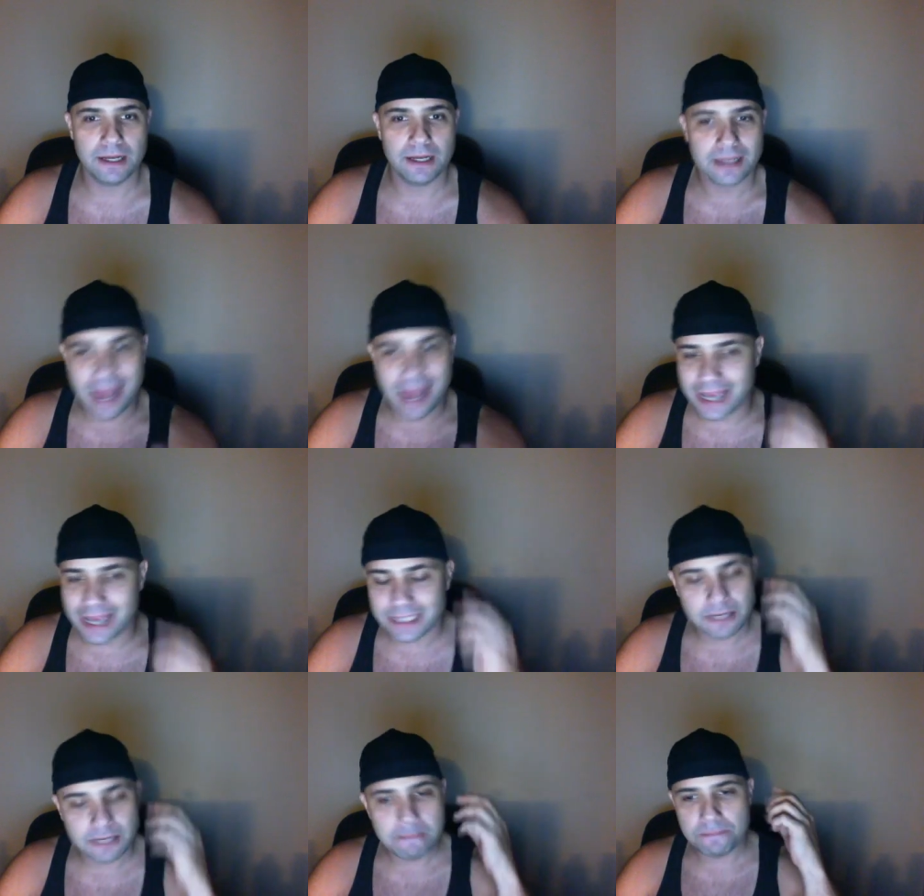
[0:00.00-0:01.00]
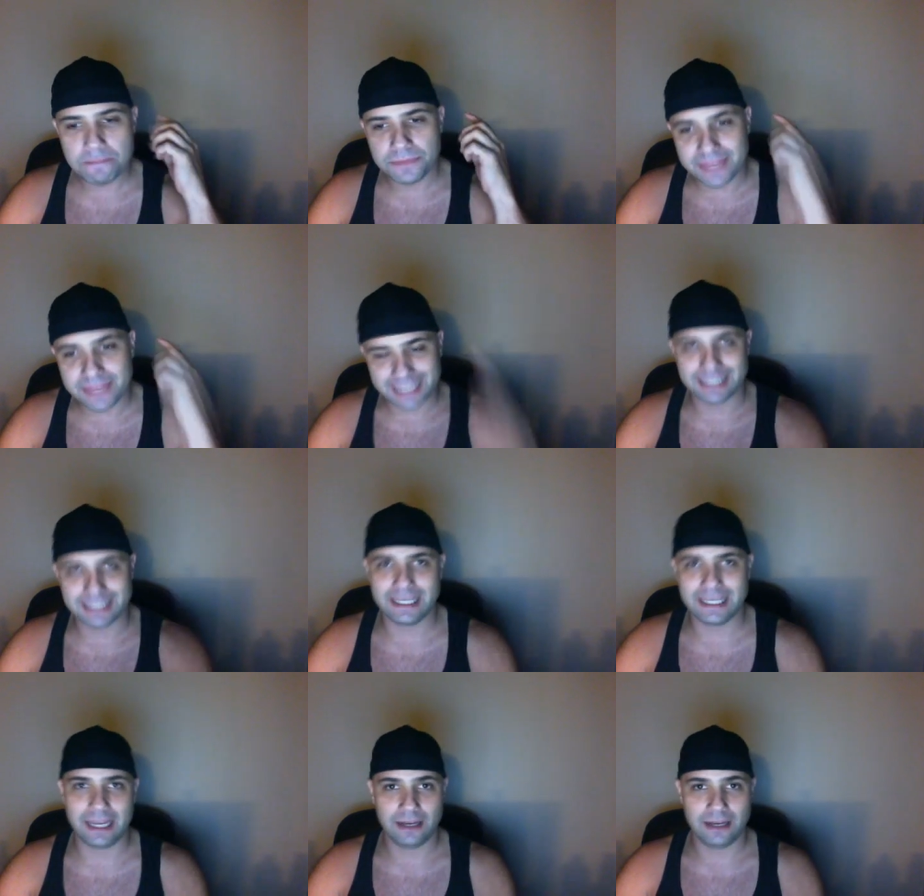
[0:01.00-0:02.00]
Guys, this is
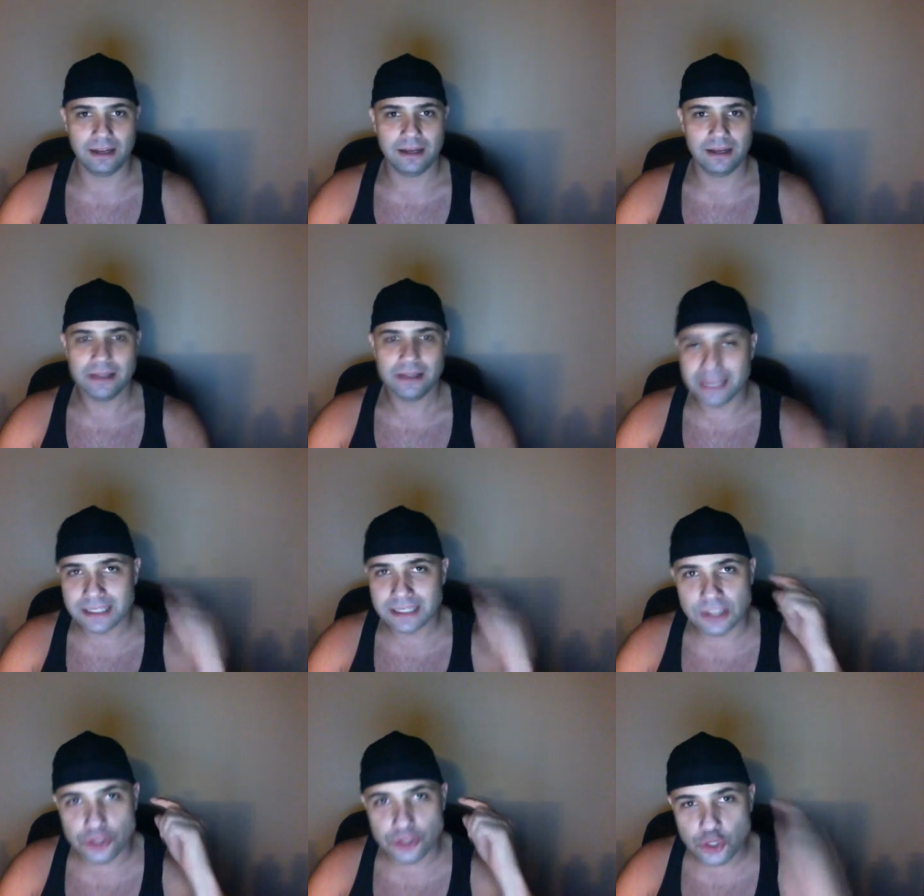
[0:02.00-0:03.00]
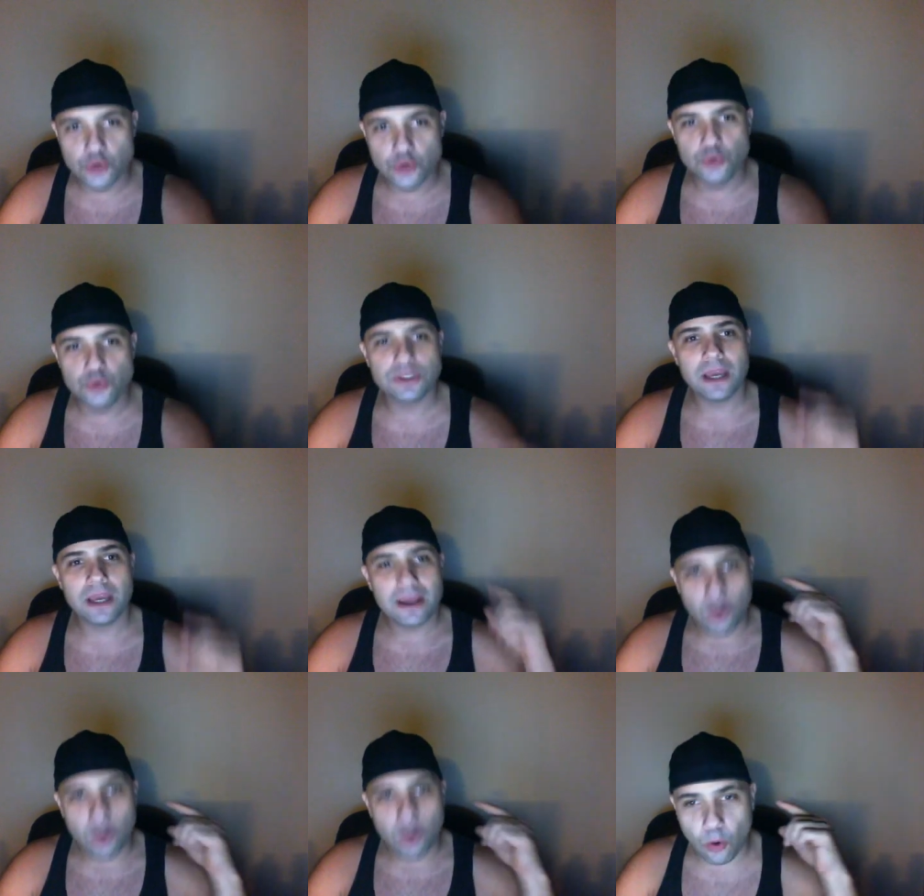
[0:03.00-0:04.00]
it. This is the news
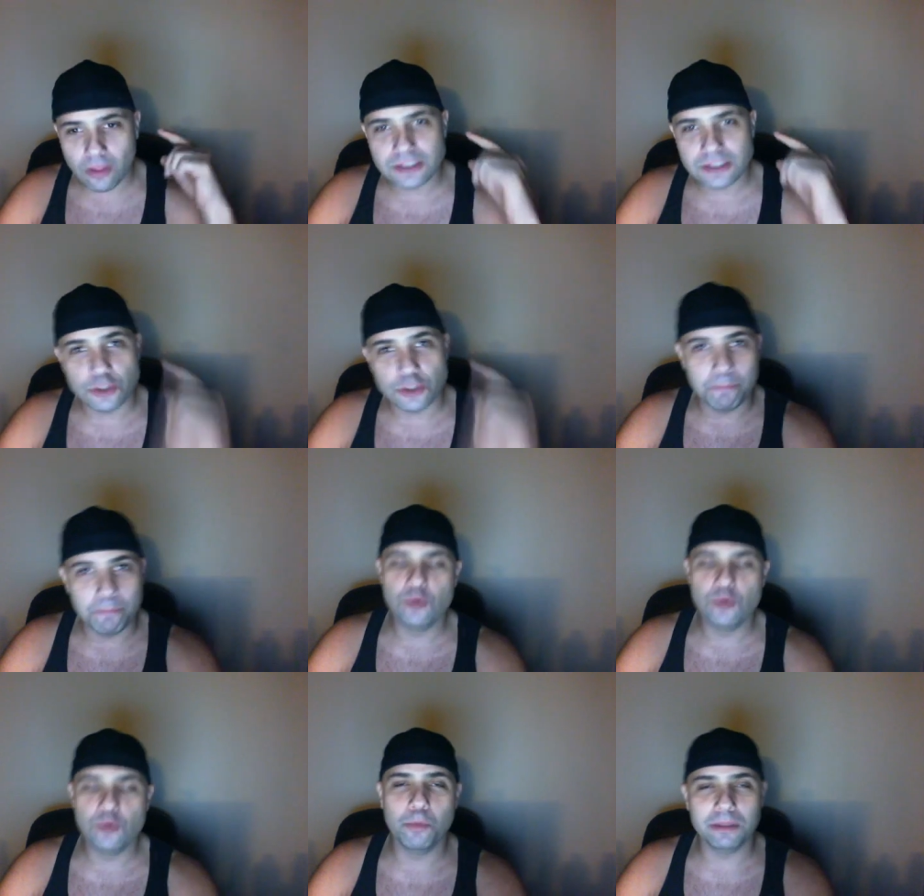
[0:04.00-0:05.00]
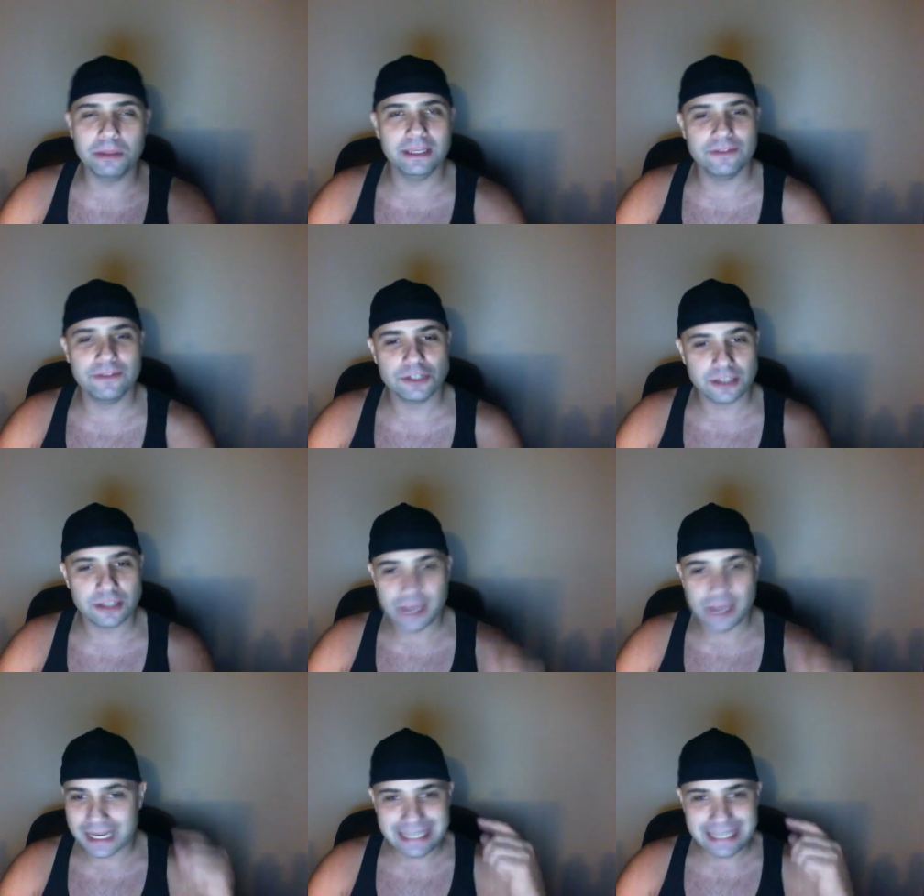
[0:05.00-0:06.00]
all us Nibiru believers
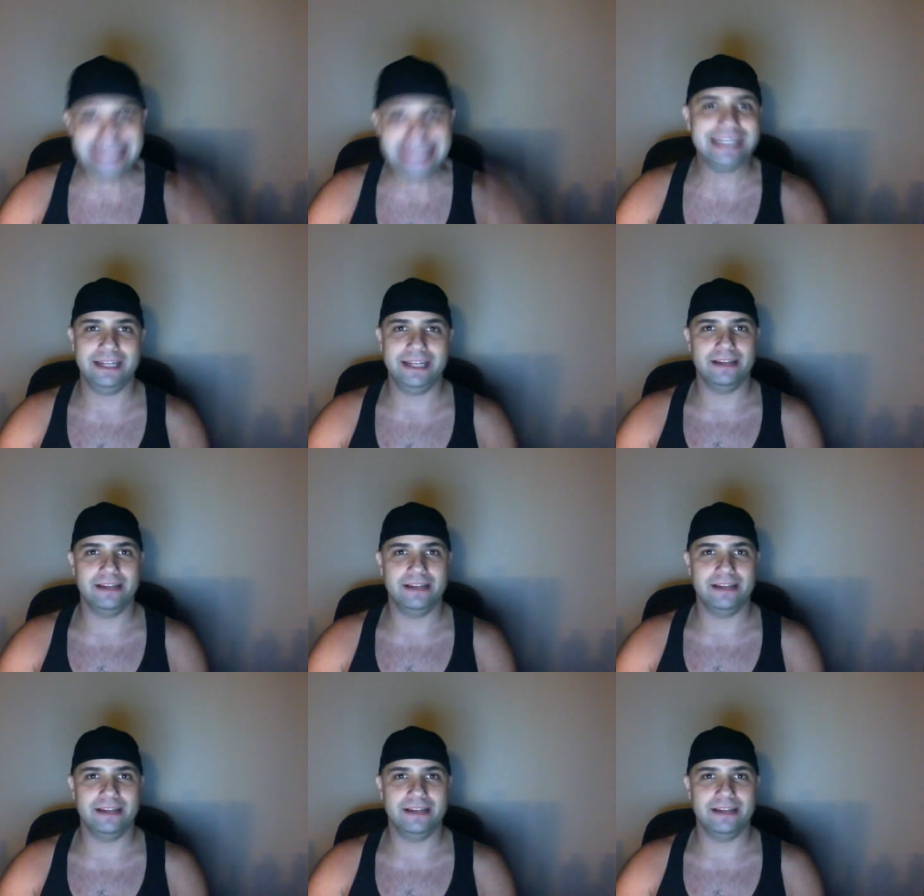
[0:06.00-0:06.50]
needed.